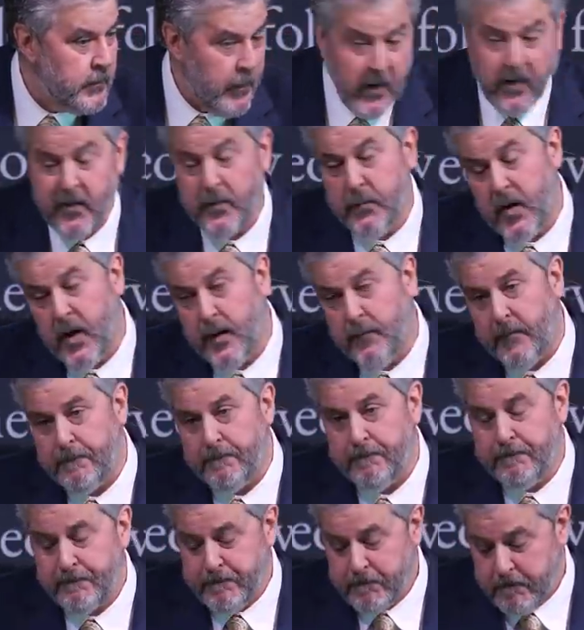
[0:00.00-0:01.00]
Part of the problem.
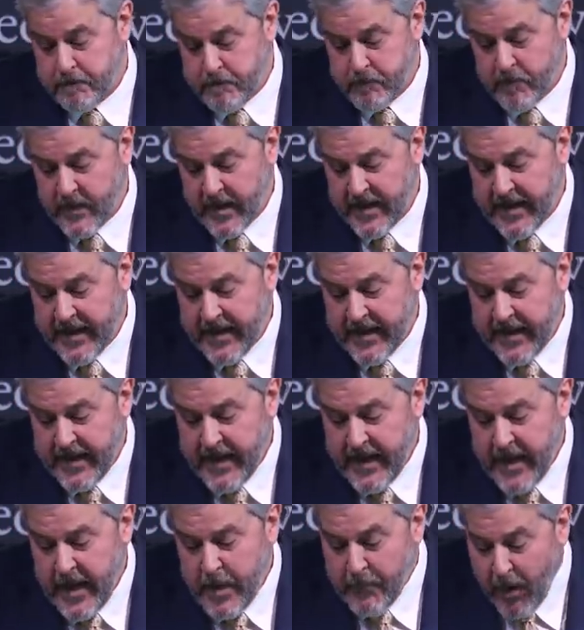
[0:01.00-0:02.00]

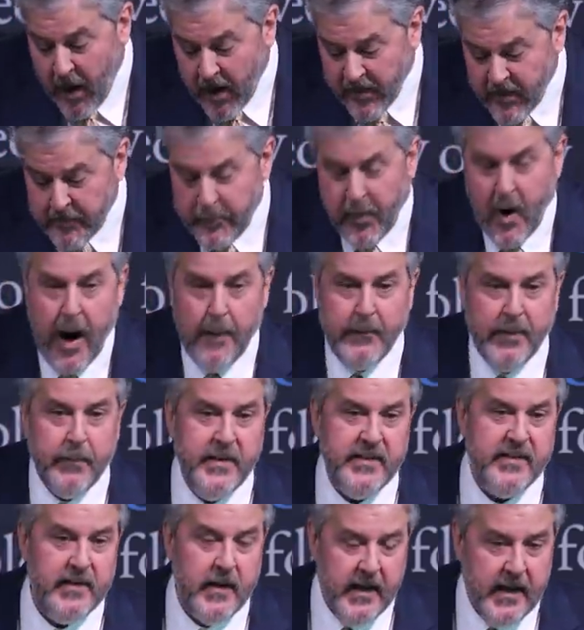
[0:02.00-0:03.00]
Part of the
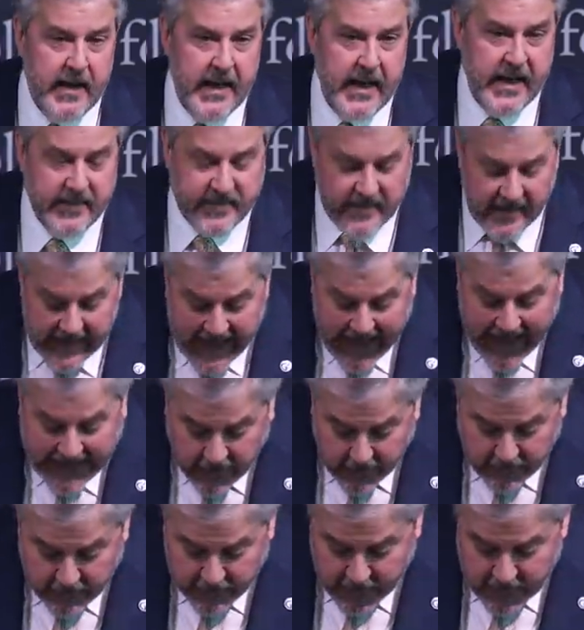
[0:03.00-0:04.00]
problem is, is a
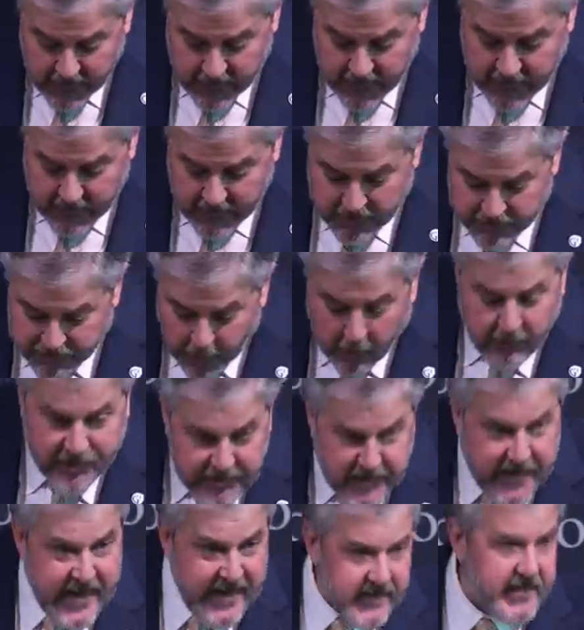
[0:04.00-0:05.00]
lack of church
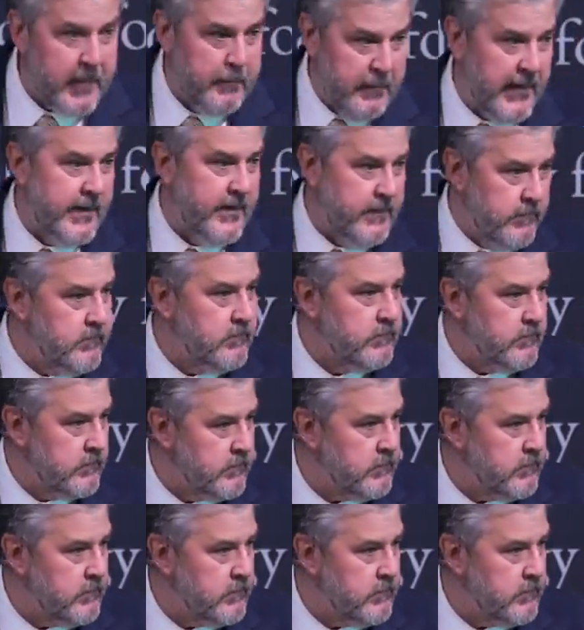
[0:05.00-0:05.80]
discipline,